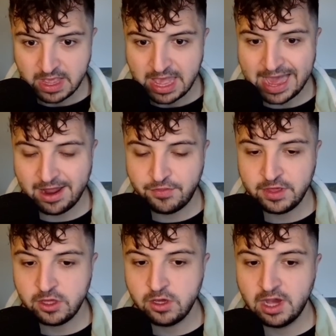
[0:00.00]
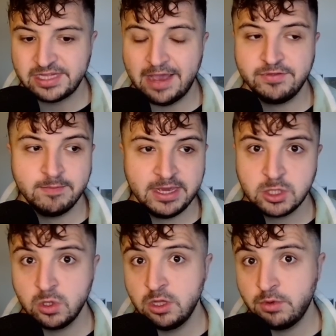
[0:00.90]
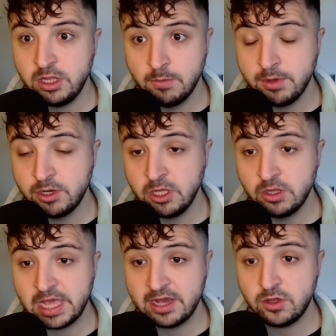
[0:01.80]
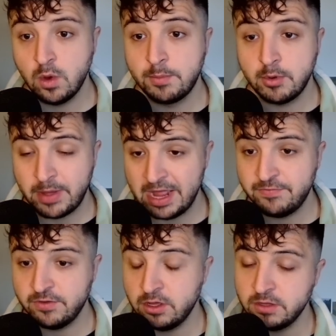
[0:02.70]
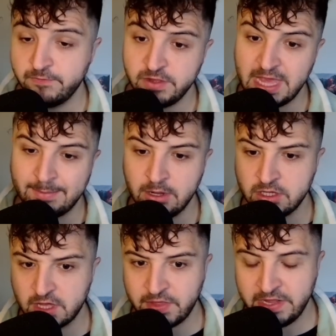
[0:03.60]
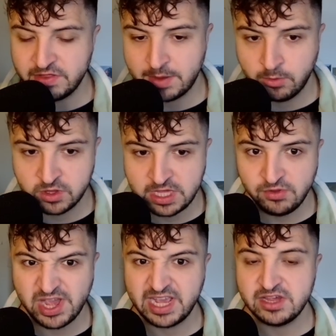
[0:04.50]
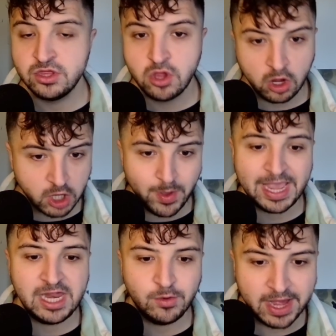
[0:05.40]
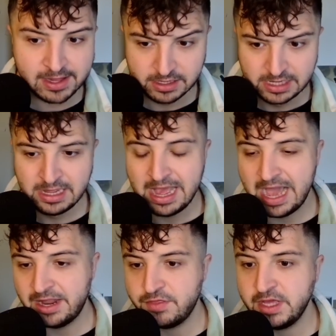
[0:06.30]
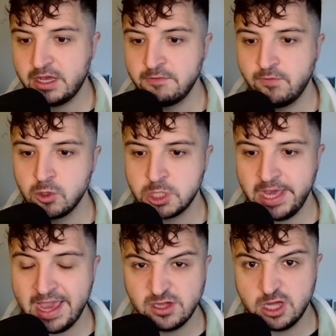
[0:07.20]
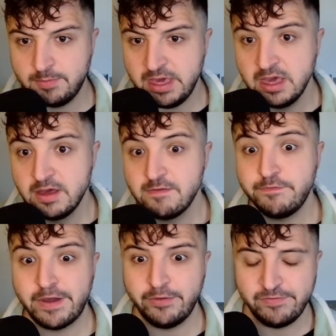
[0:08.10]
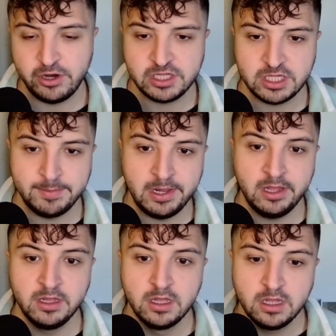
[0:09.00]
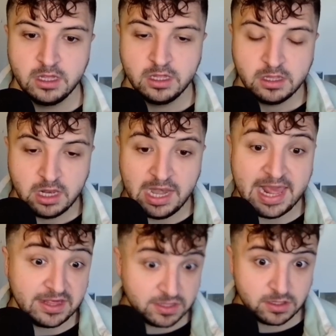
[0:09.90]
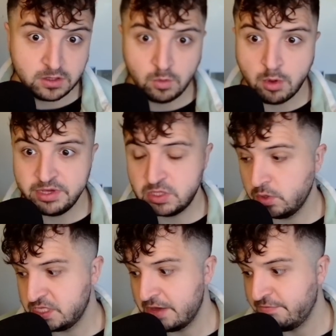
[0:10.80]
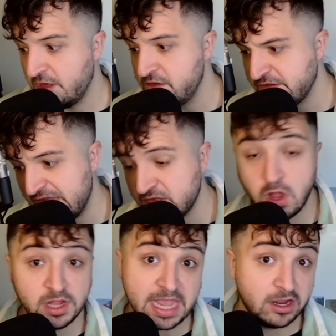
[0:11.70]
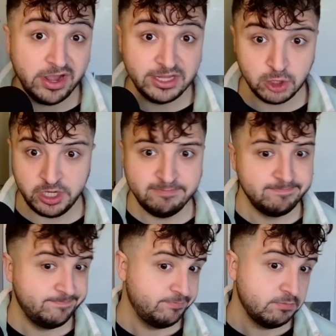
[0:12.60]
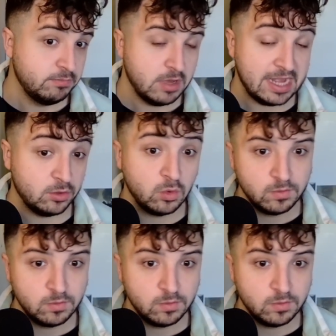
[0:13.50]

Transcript: And I think you guys have to make sure that when you're building your decks, you are prepared for Diablo, because I think this Emerald Steel deck is not going anywhere. And I think, unfortunately, it is going to be very, very similar list to what we saw in Set 5. And it's not a deck I enjoy at all.